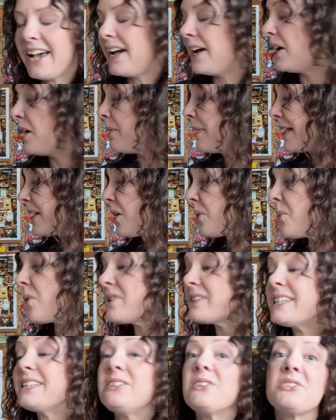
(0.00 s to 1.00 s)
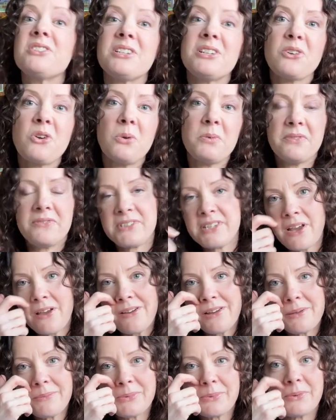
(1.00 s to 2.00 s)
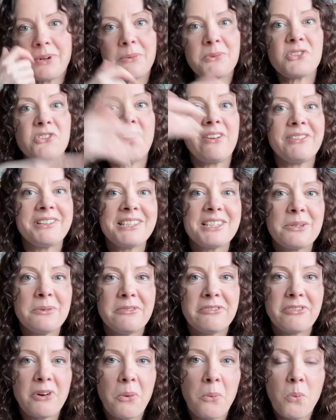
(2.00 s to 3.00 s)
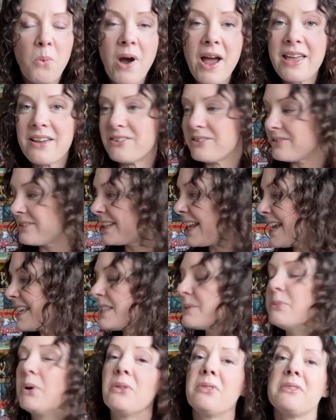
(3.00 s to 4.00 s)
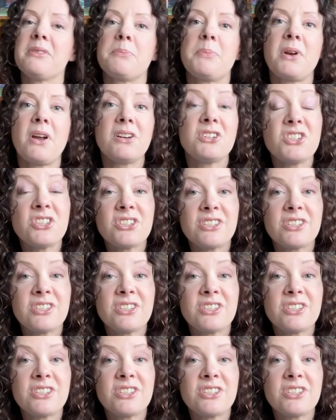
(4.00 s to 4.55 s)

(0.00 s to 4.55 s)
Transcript: and I was in London a couple of times when I was travelling to and from Wales last month, but I